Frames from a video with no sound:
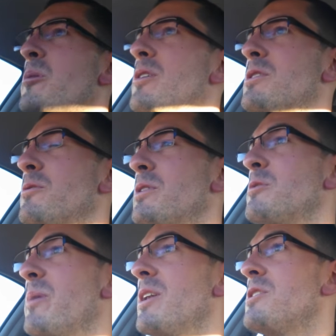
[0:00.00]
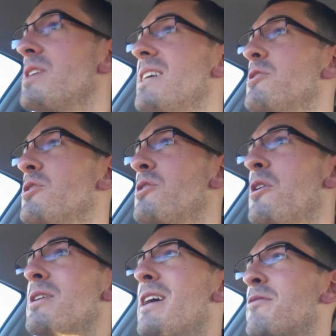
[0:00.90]
personal expenditure, as you
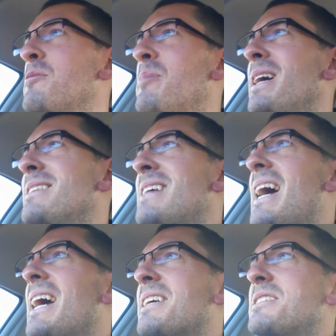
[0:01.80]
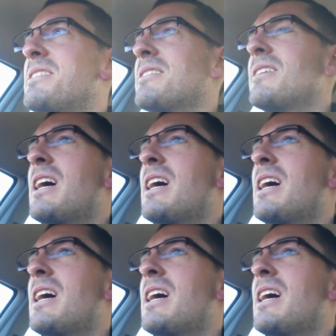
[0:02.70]
don't have to pay tax